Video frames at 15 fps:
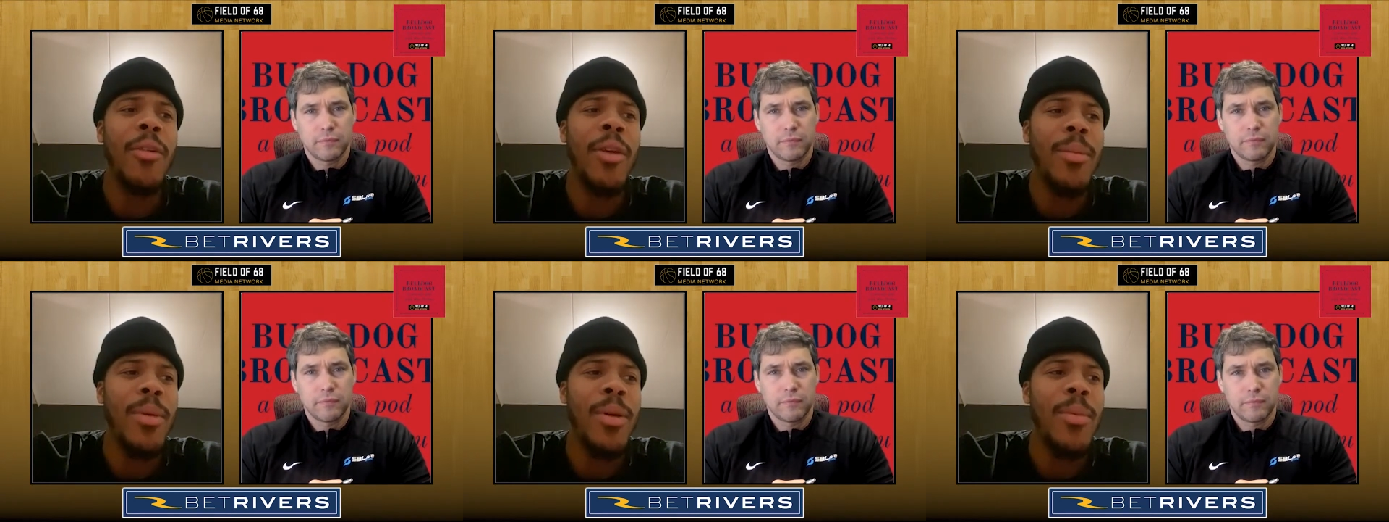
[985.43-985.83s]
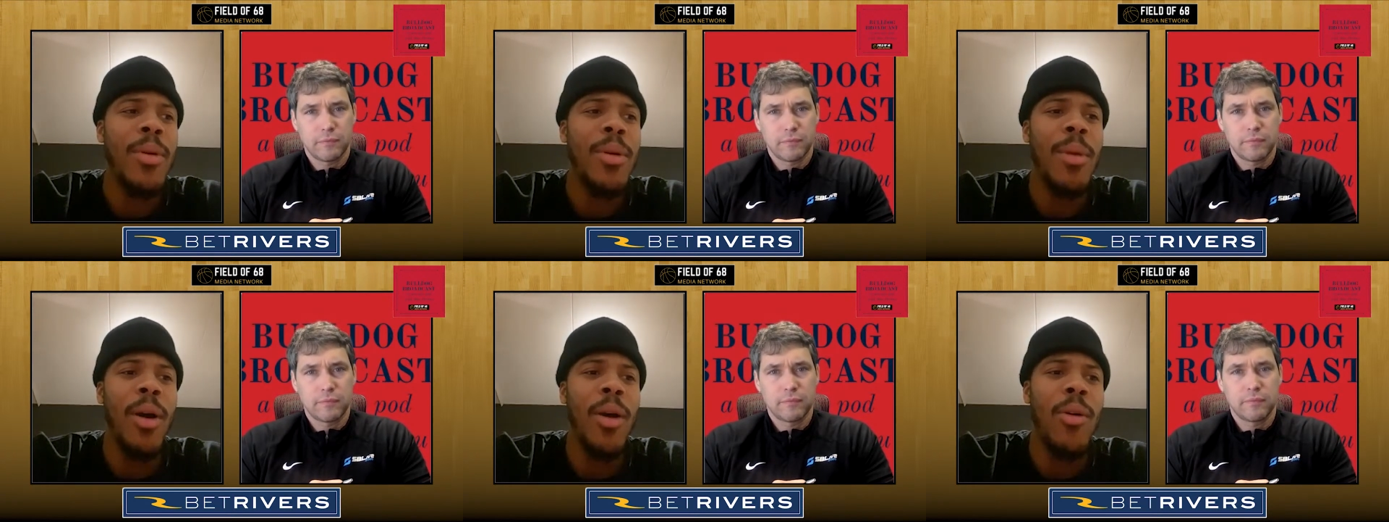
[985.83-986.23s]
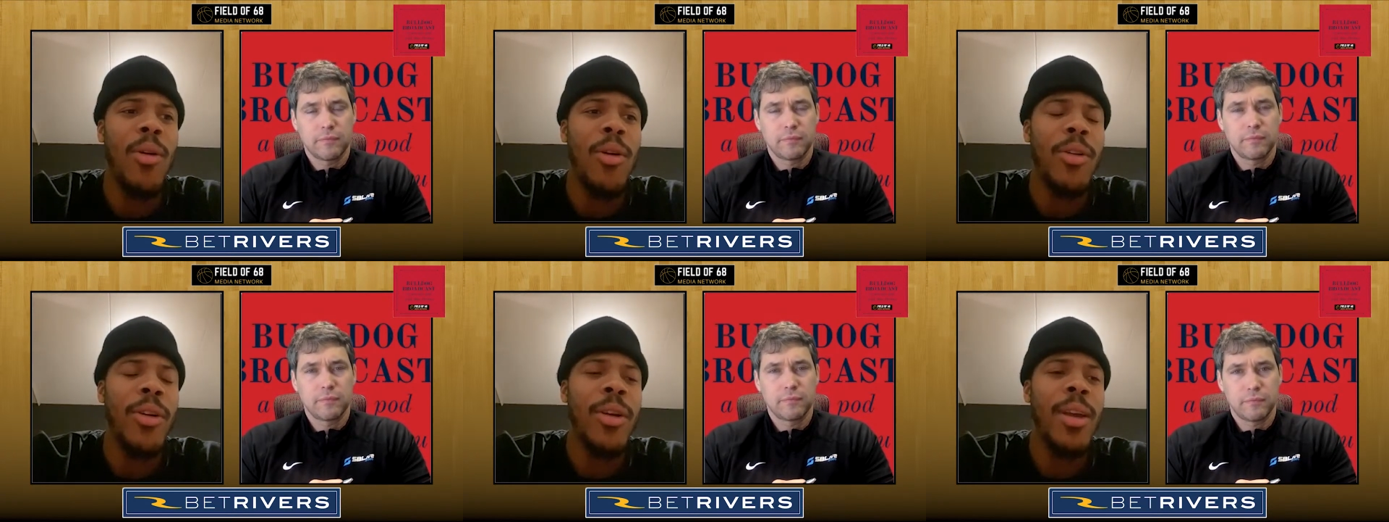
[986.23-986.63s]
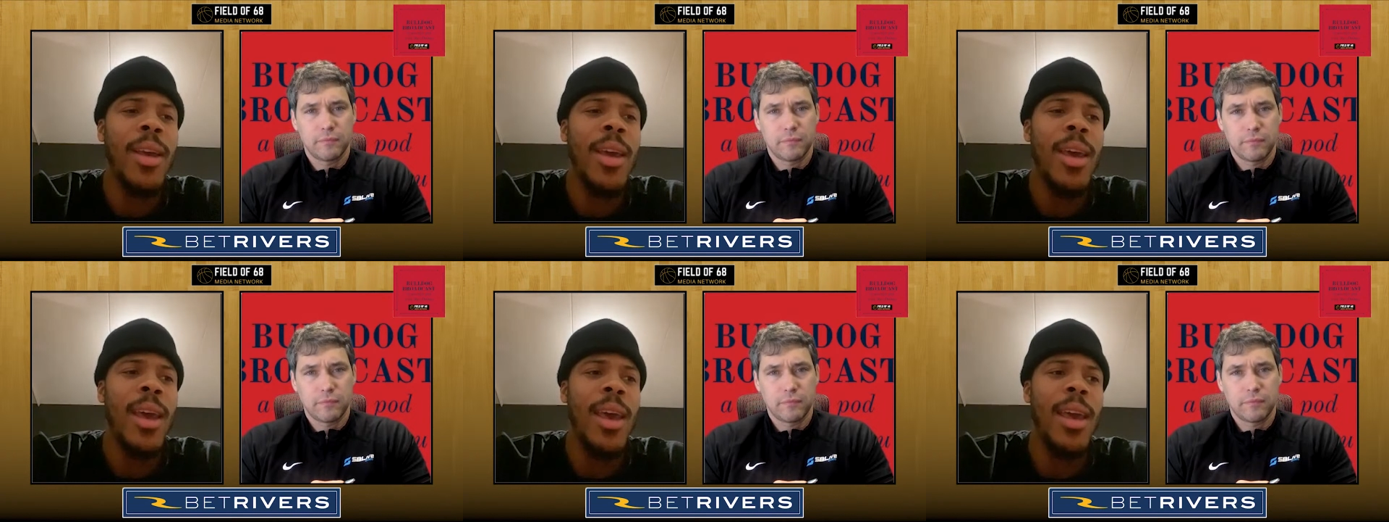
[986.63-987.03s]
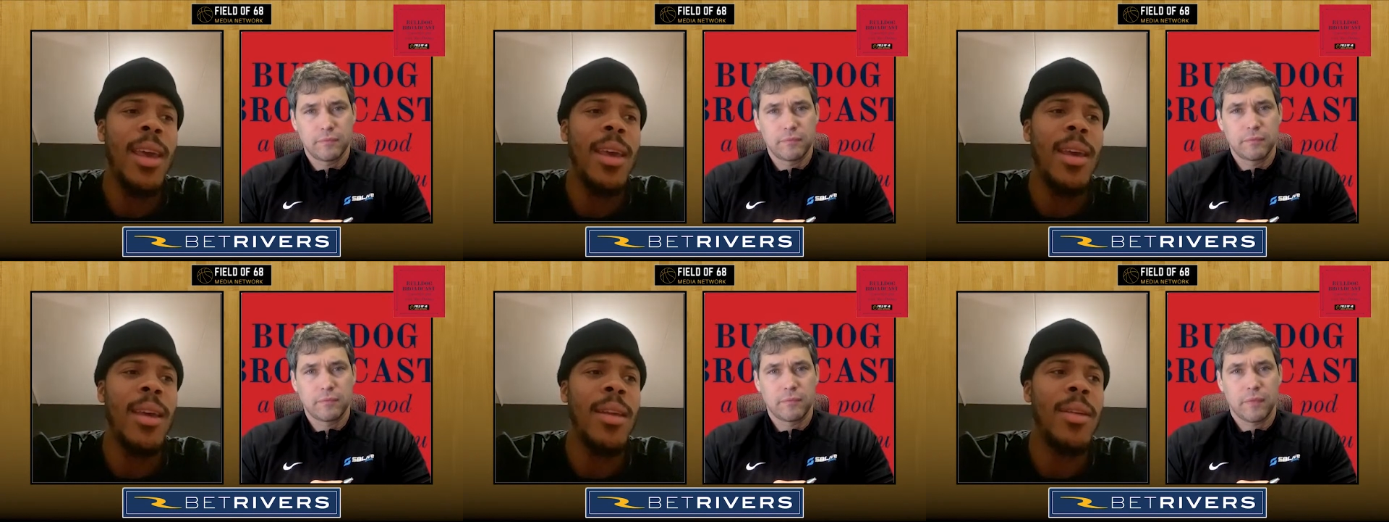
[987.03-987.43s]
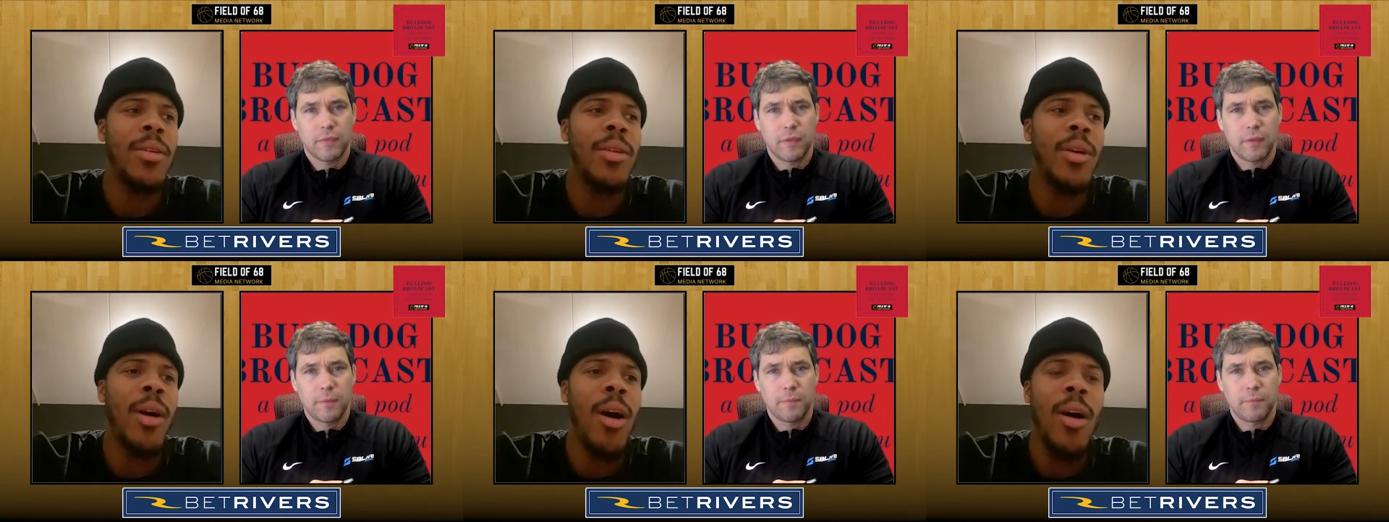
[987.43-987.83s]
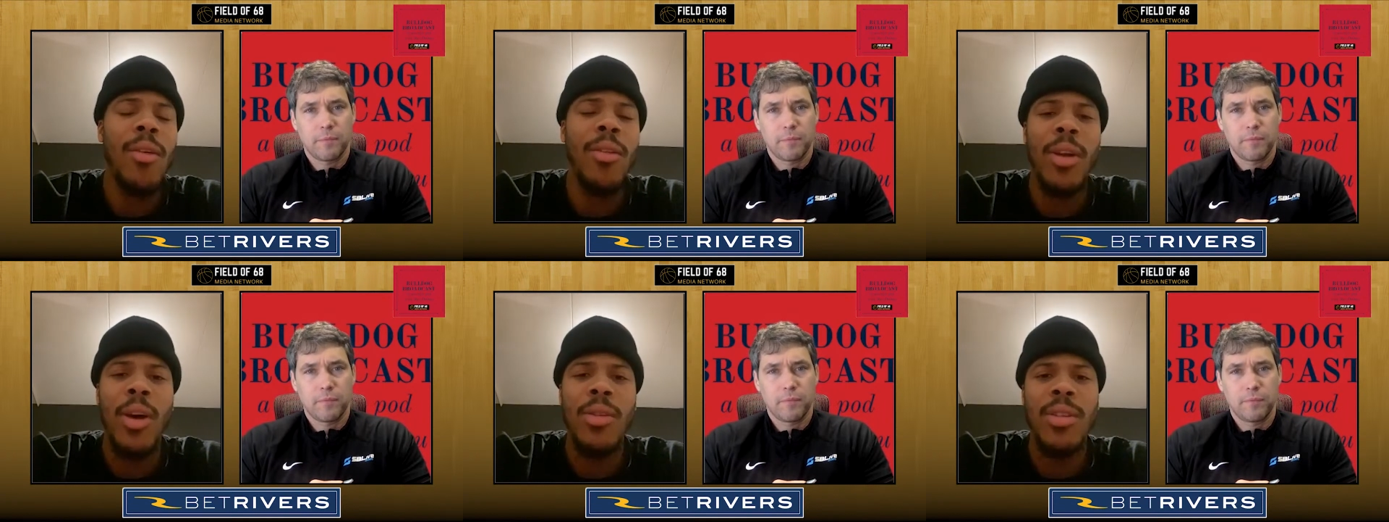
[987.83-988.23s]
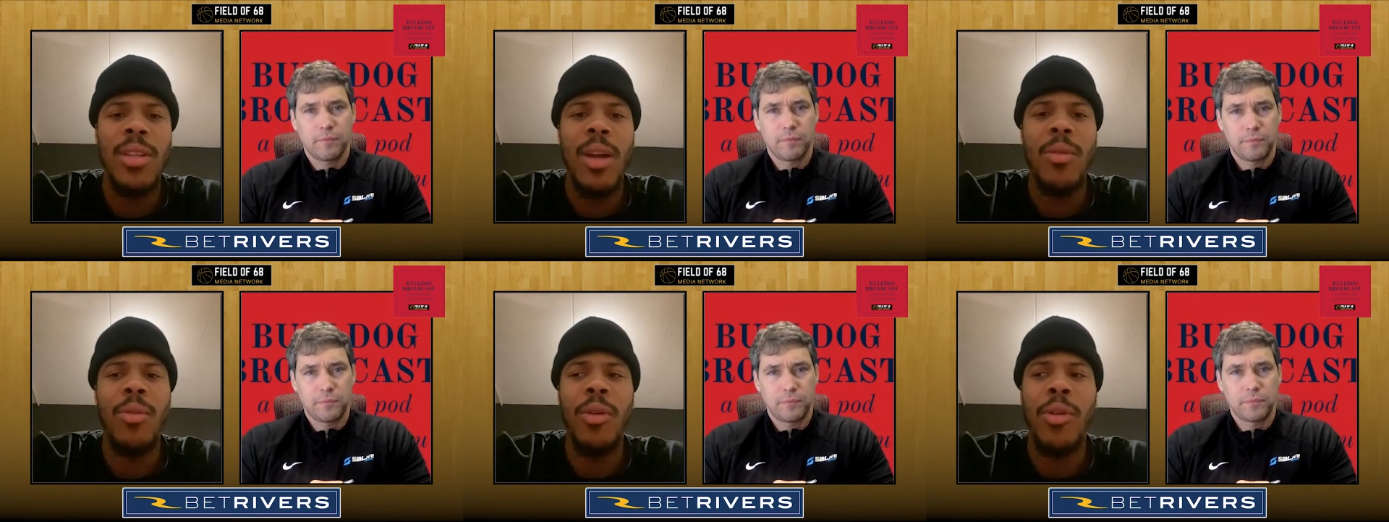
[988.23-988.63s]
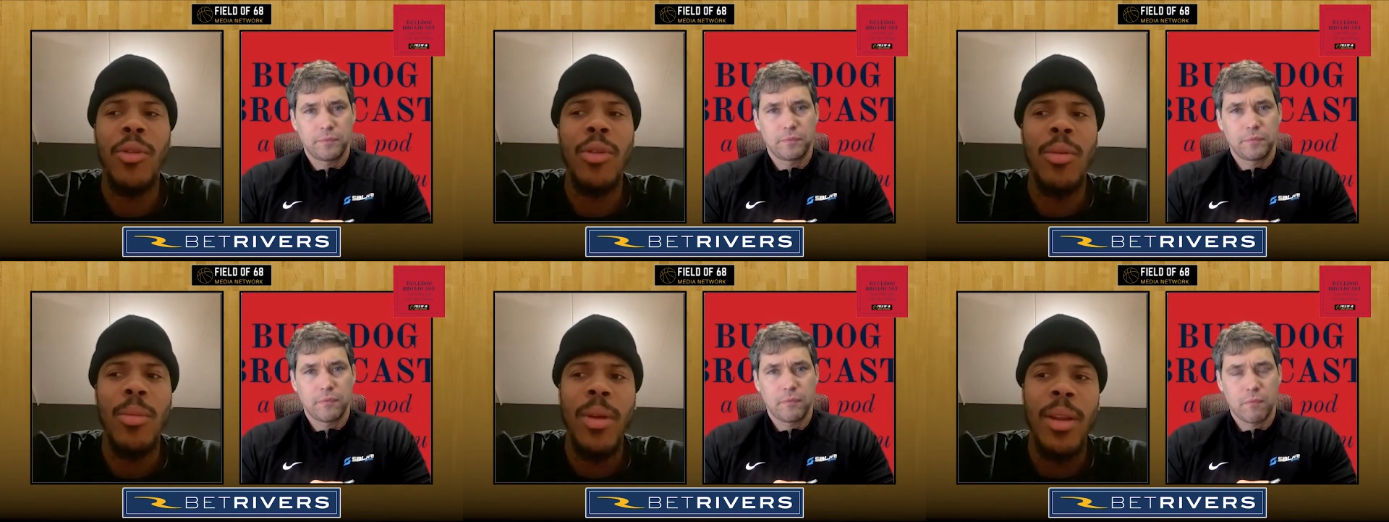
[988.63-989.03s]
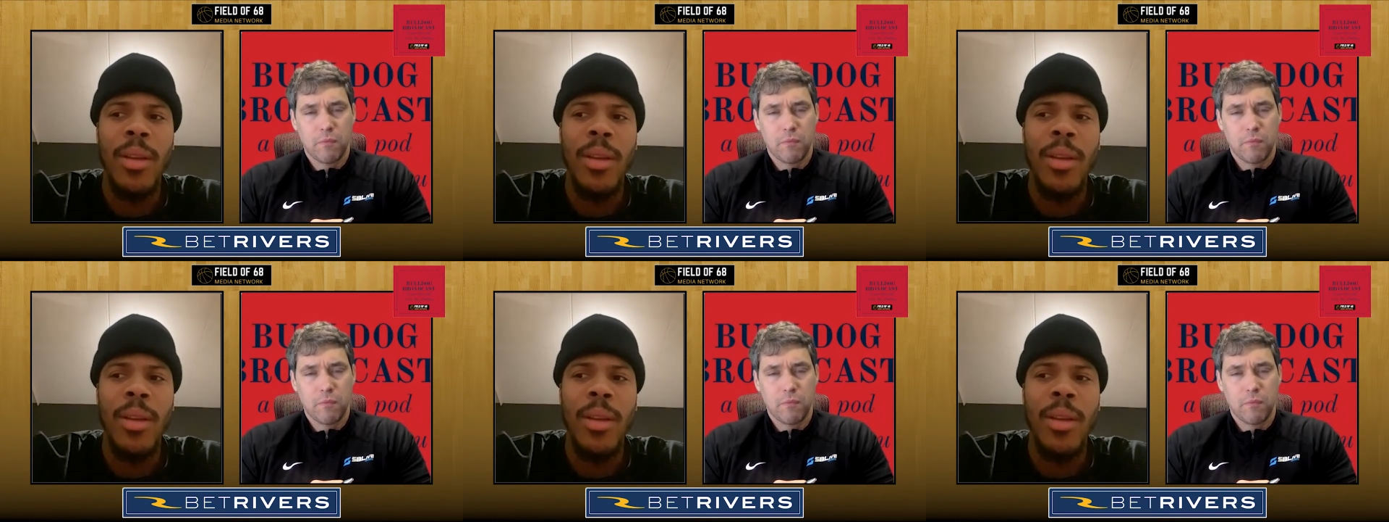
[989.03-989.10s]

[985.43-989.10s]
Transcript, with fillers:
Speaker 1: great people in my corner, and, you know, all the coaches that were recruiting me,